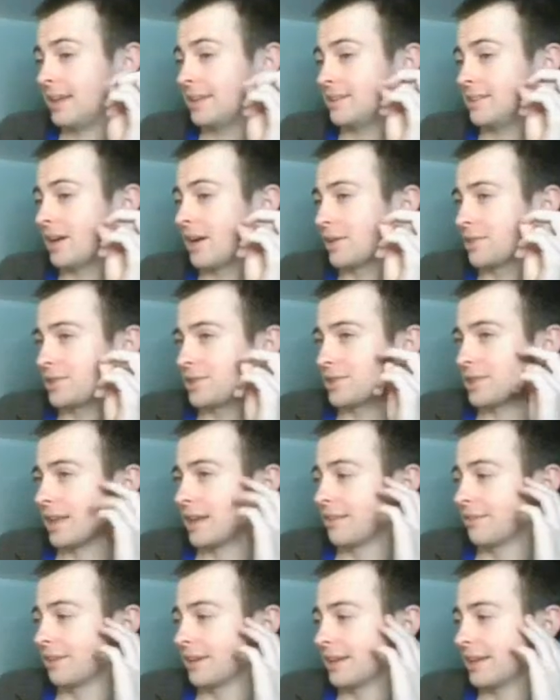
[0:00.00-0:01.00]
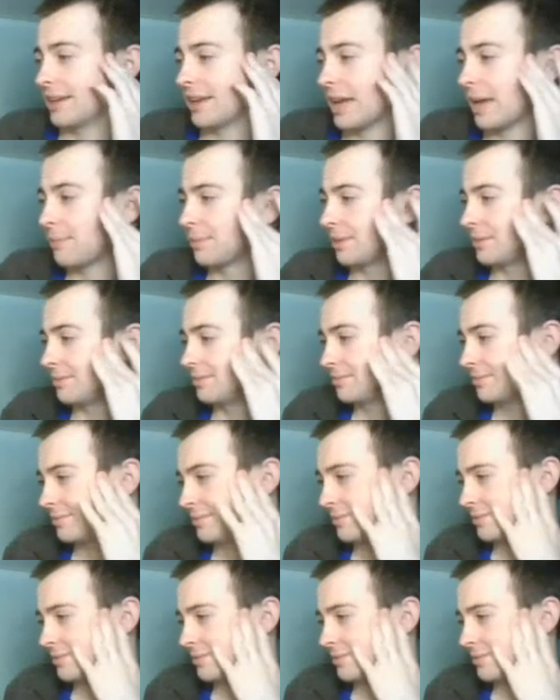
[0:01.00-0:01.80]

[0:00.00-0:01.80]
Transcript: Ta's just kind of letting it happen.